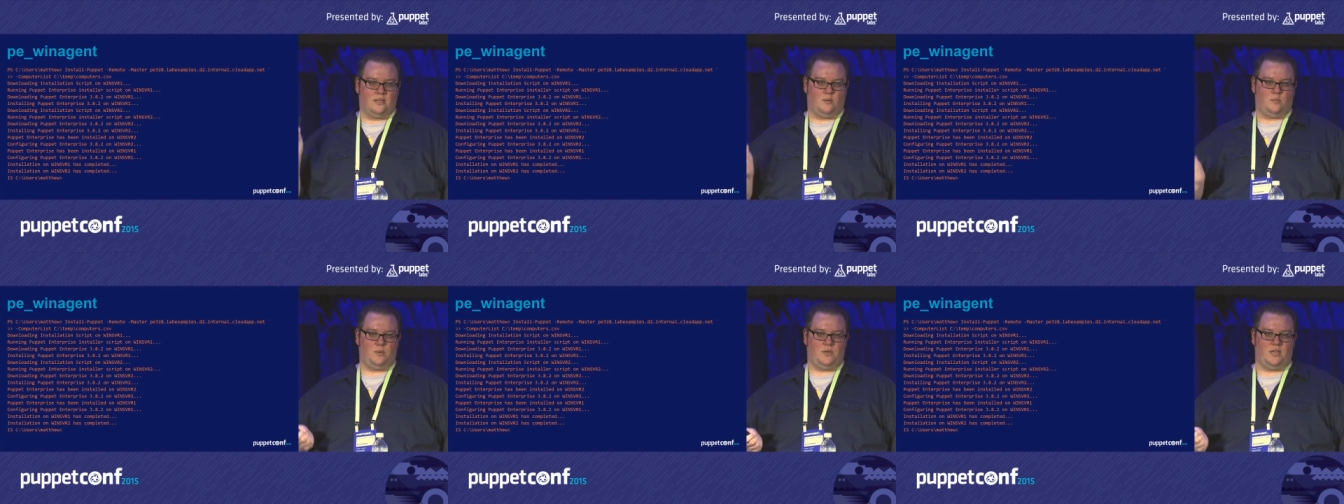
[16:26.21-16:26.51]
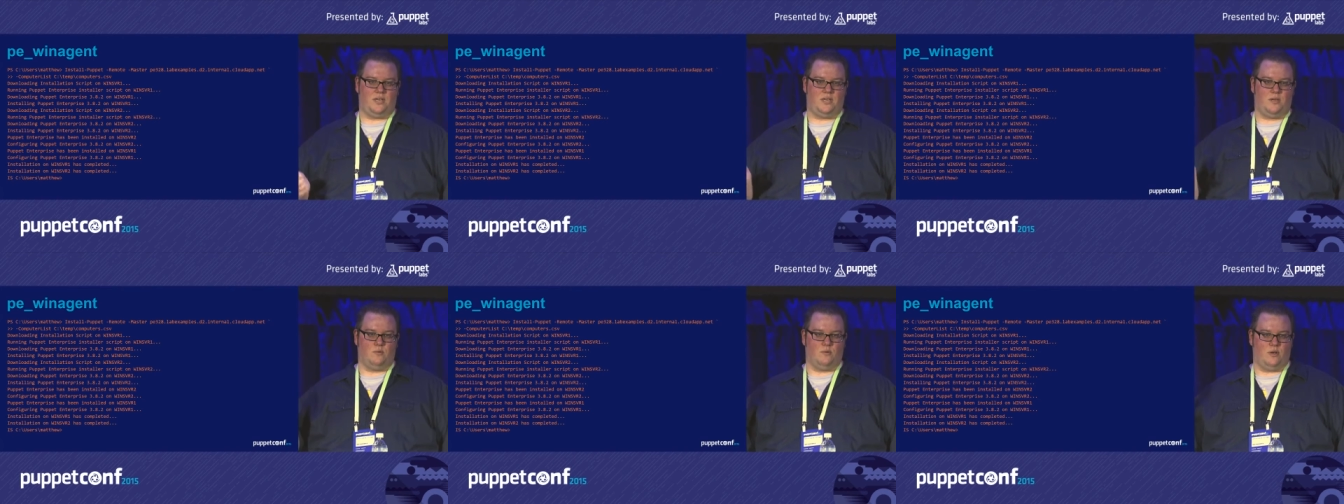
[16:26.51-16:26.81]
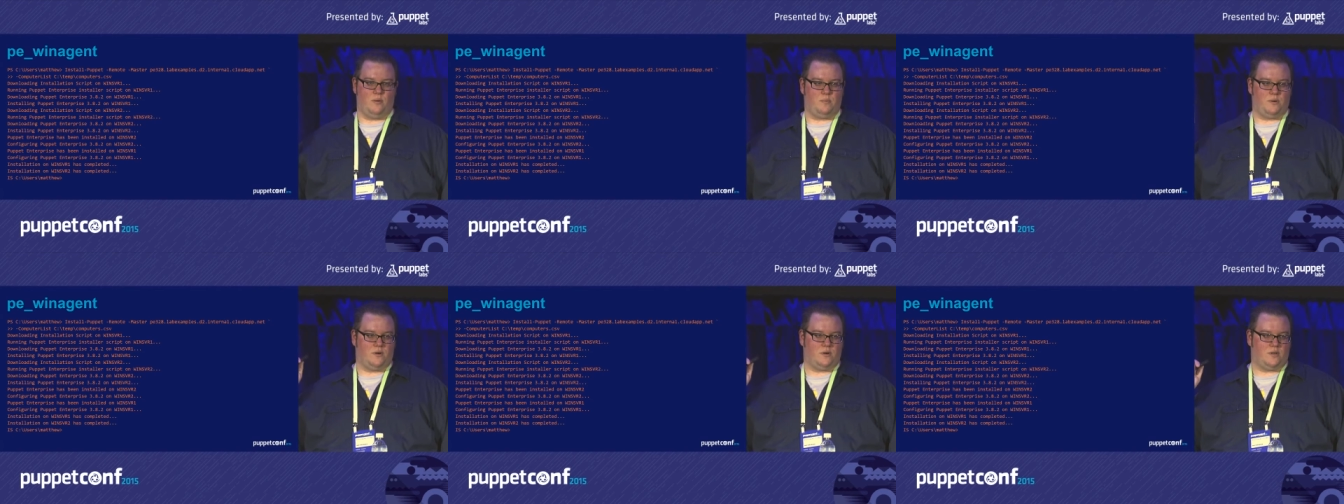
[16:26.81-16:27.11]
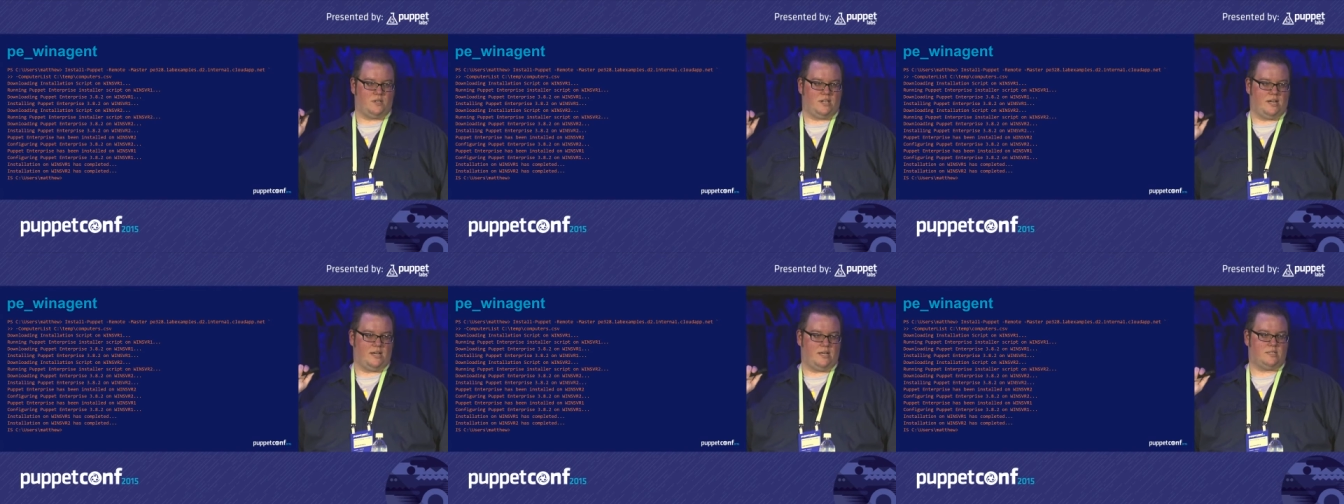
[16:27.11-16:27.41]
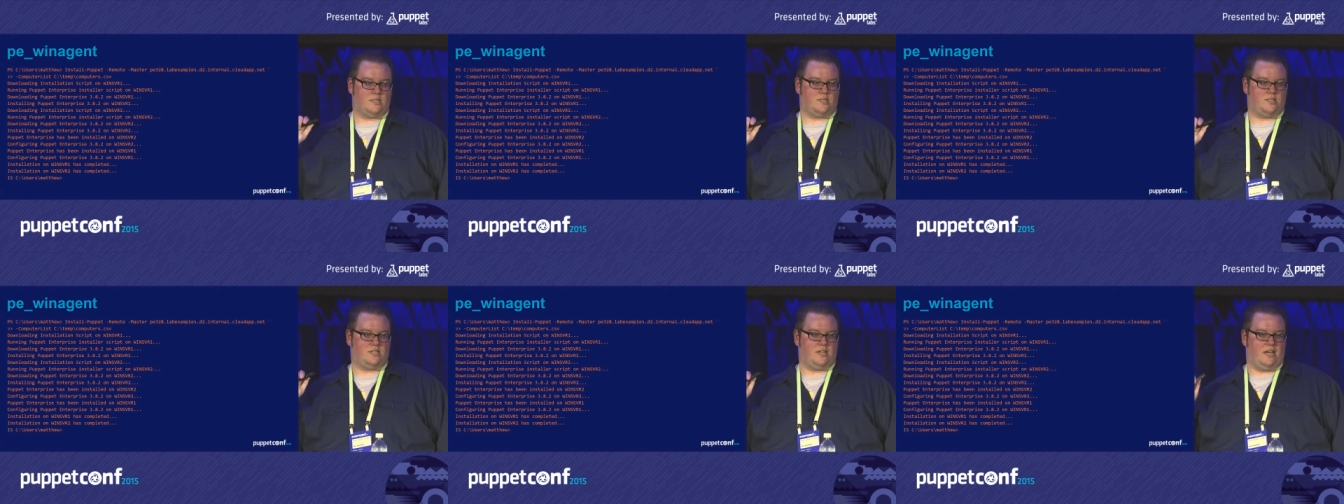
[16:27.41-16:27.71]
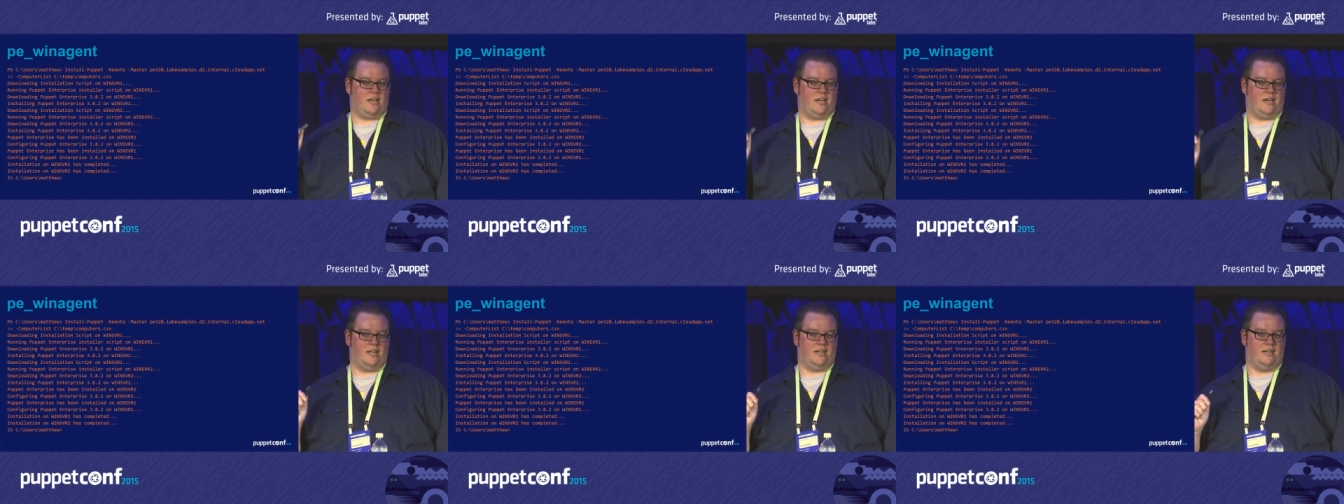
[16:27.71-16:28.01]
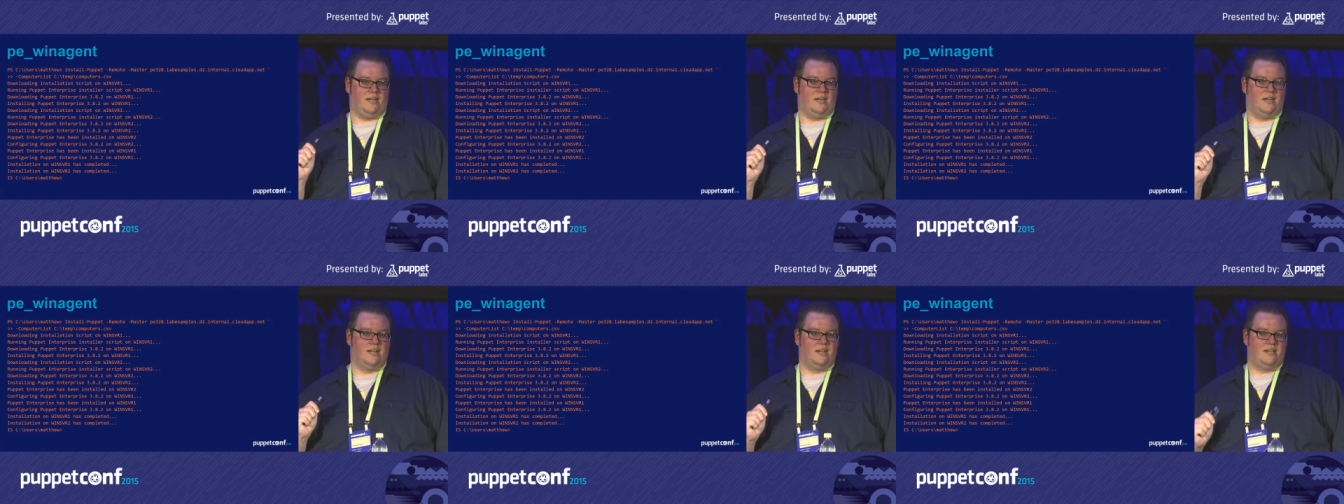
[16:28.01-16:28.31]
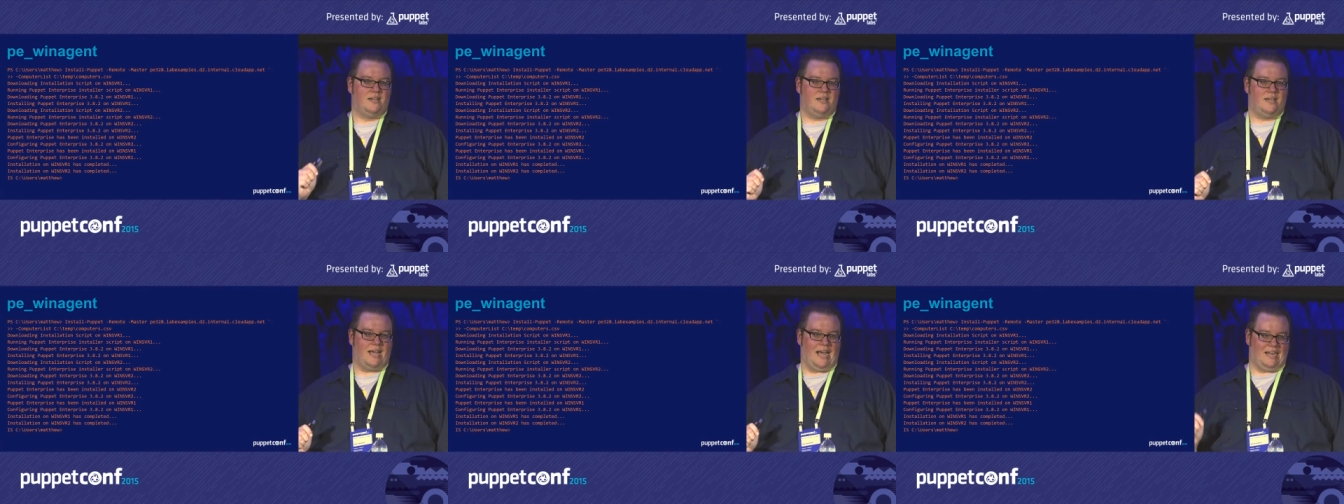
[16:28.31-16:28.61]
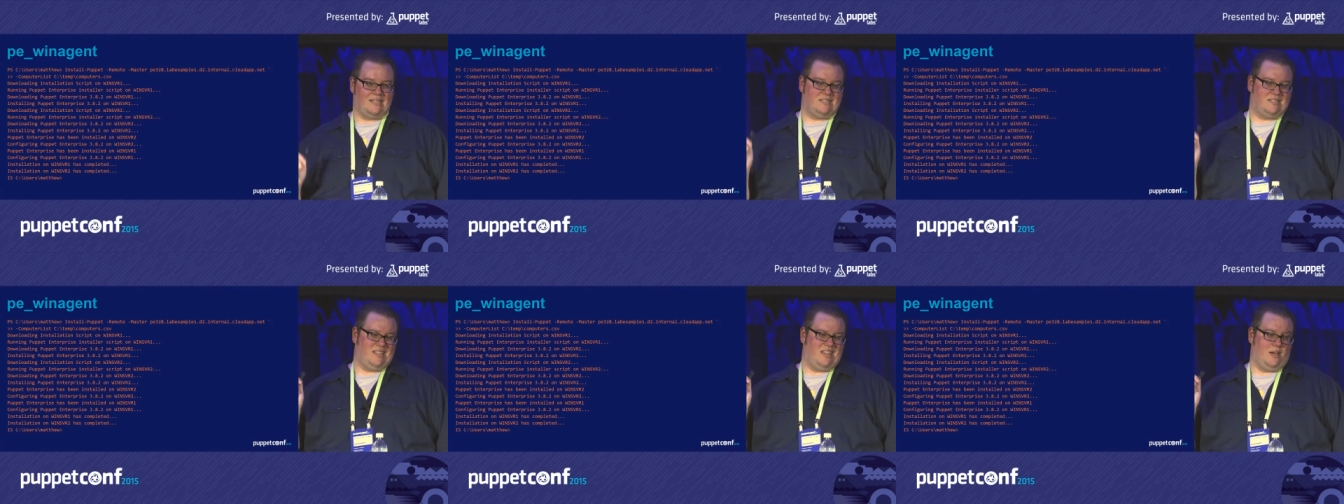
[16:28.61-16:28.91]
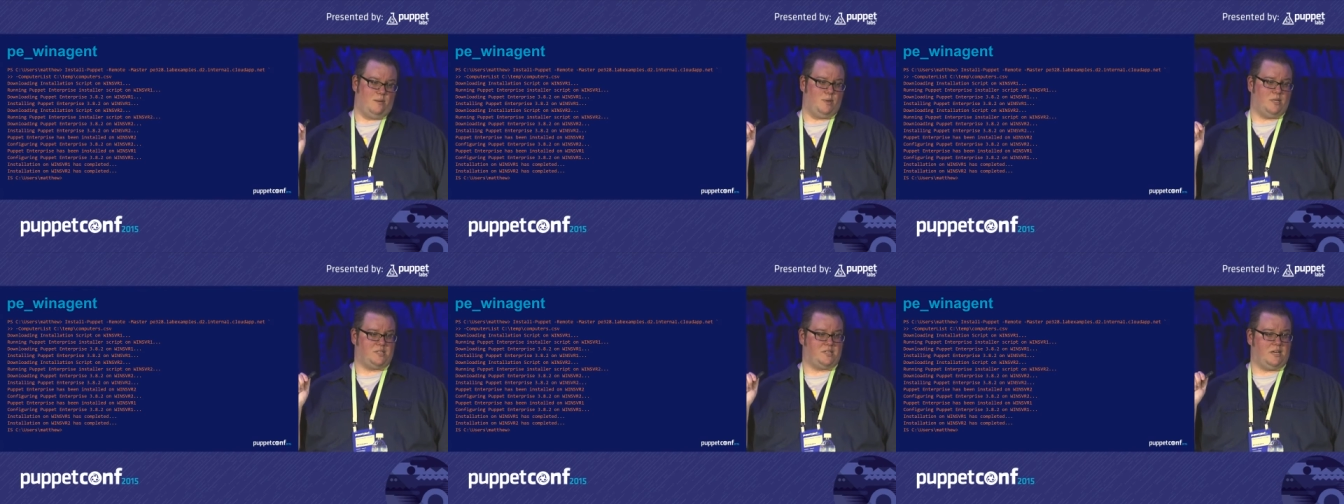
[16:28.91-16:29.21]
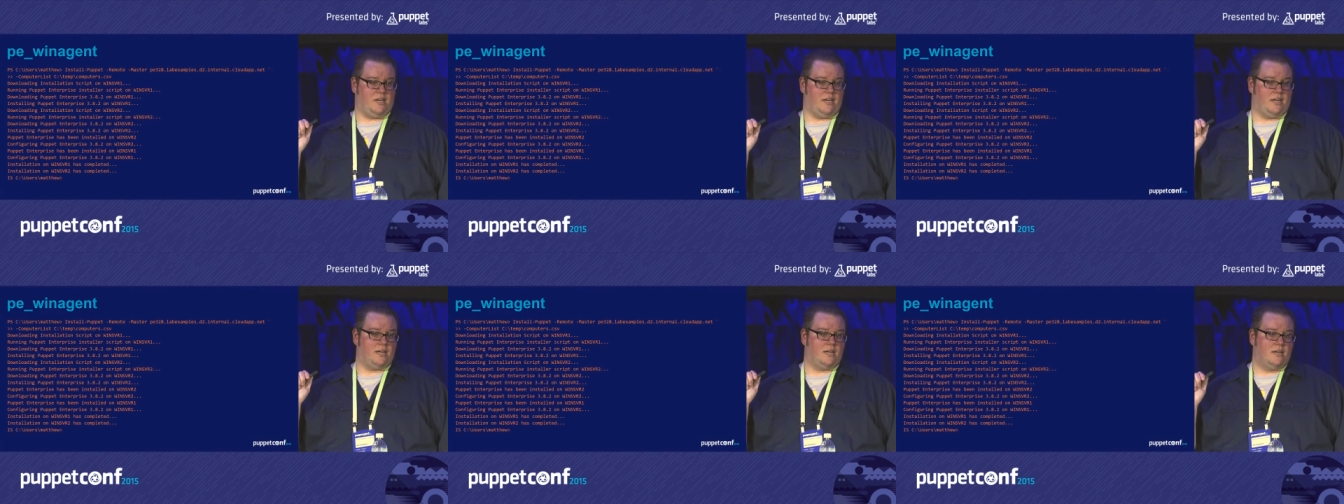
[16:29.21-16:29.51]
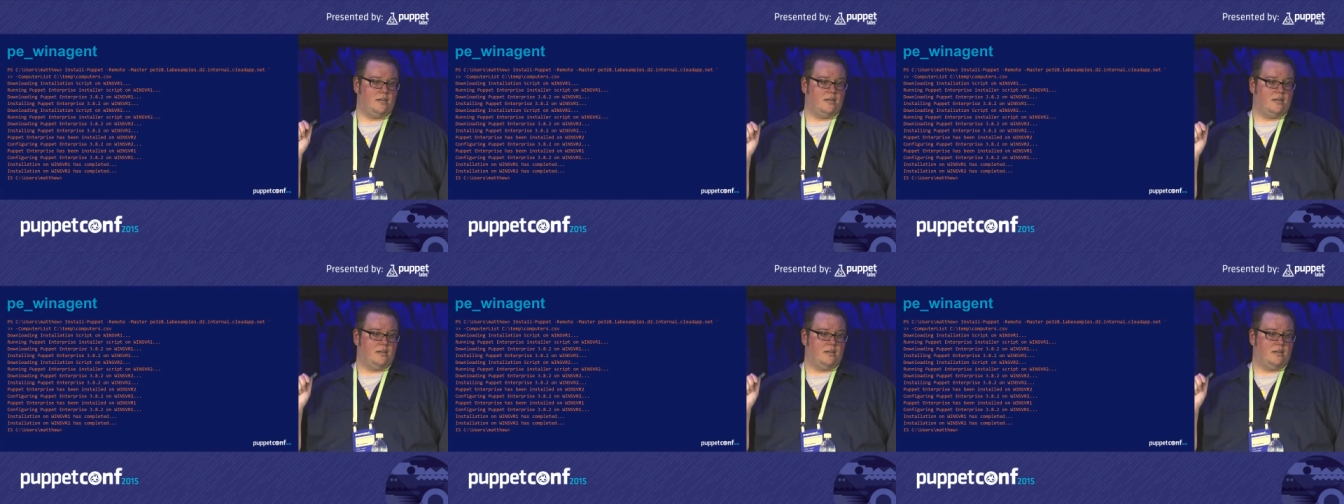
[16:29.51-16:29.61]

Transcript: PE repo class and adds the MSI.